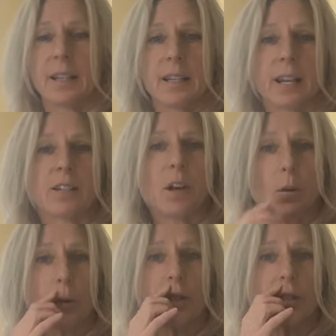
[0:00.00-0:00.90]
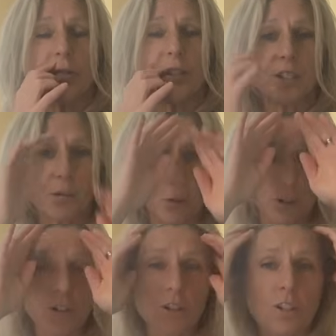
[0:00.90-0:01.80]
Nice. We're going to do figure
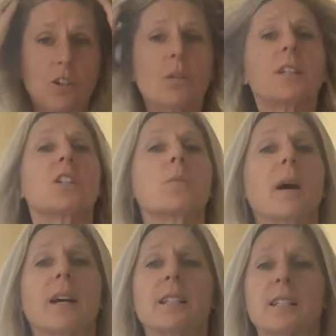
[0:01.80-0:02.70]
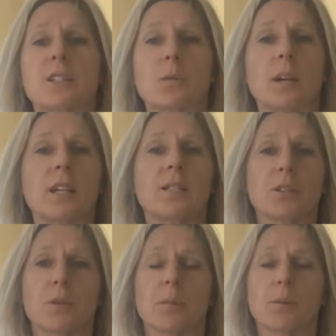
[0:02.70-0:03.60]
4 stretch. So we did spine 6 ways. If
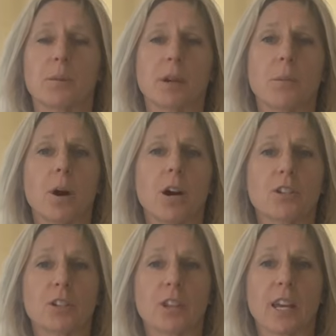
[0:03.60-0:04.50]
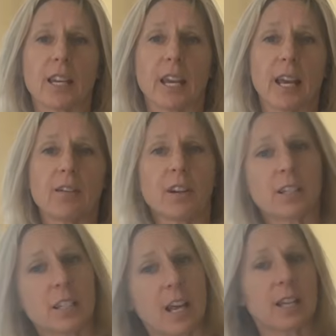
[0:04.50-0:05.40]
you want to put me on pause and do that again,
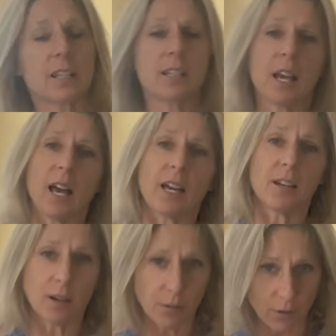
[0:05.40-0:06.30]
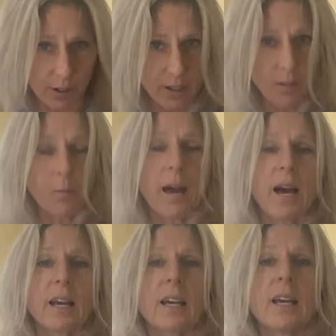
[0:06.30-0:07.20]
right side to side, front and
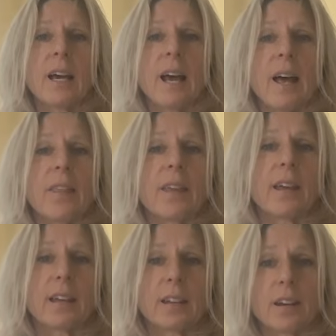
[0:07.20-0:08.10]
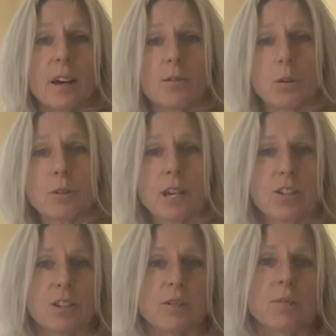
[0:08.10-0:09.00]
back, and then
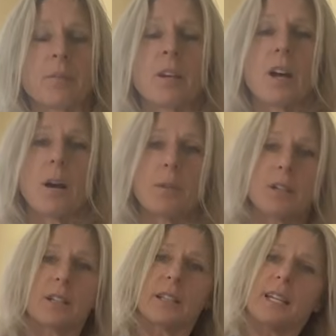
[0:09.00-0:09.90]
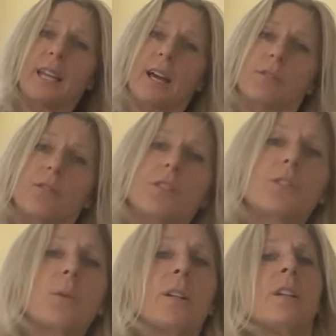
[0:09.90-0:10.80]
rotation. I'm going to lay down for
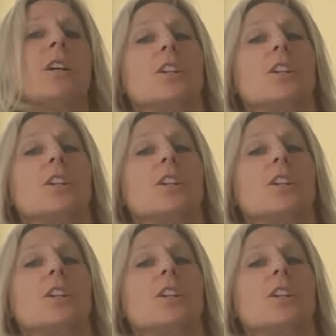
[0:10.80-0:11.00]
this one.